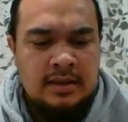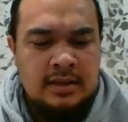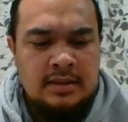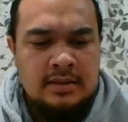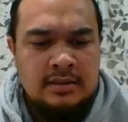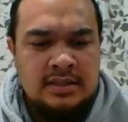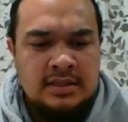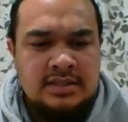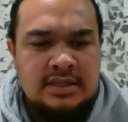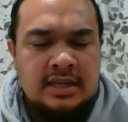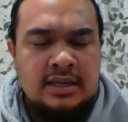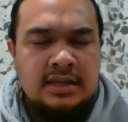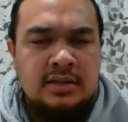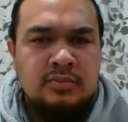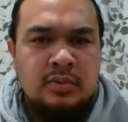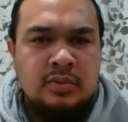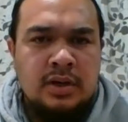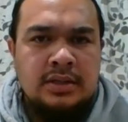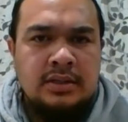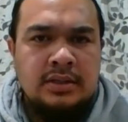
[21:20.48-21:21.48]
The second
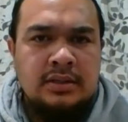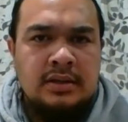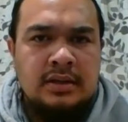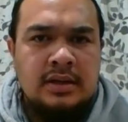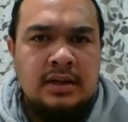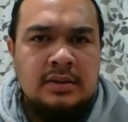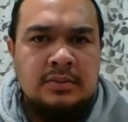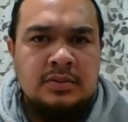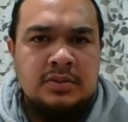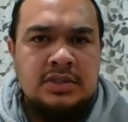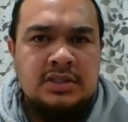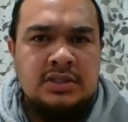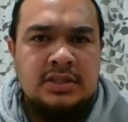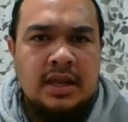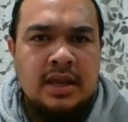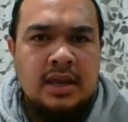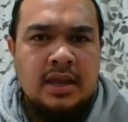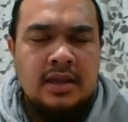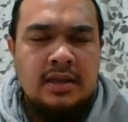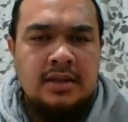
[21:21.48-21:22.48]
one, I would
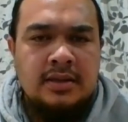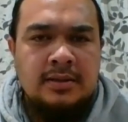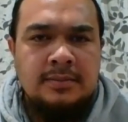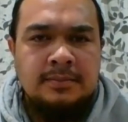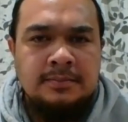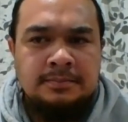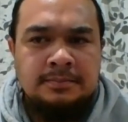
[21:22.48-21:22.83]
say,